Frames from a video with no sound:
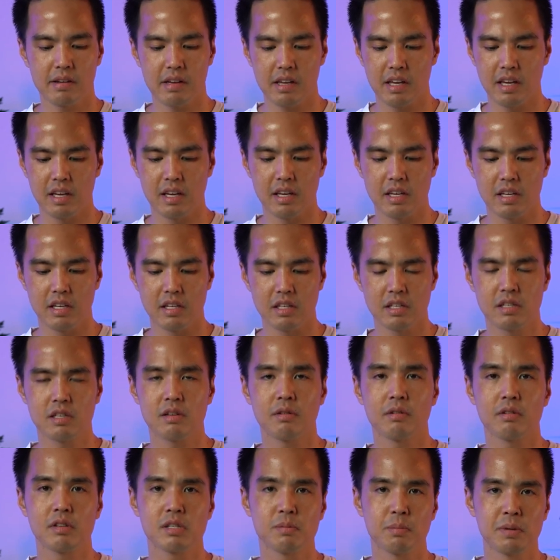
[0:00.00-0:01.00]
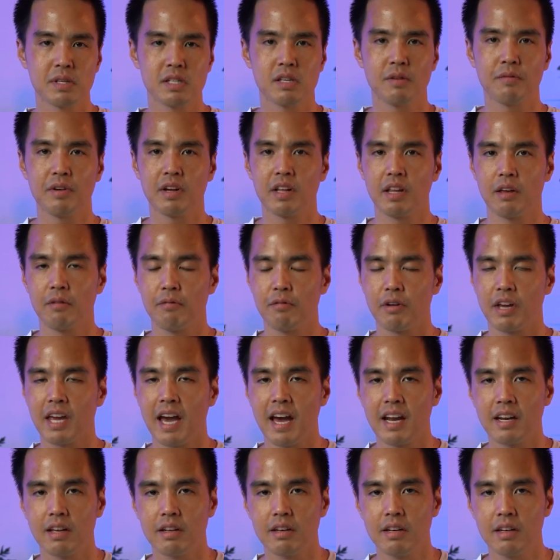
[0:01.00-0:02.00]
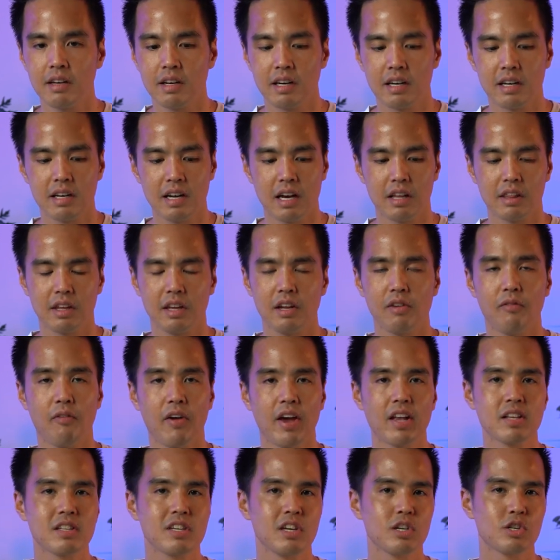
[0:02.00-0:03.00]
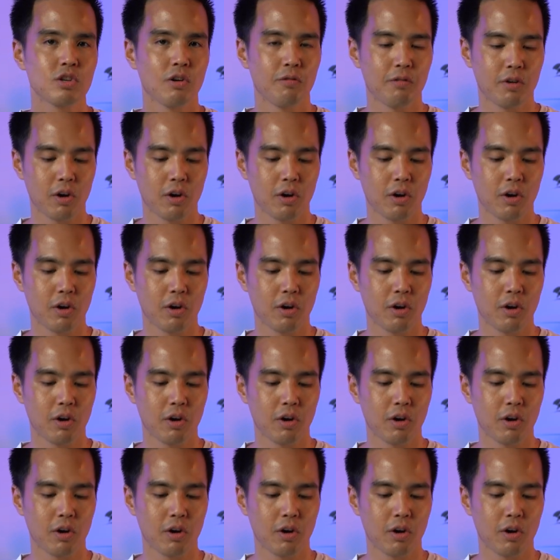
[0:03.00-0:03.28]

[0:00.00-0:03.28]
is specifically for Canon. Now, the advantage of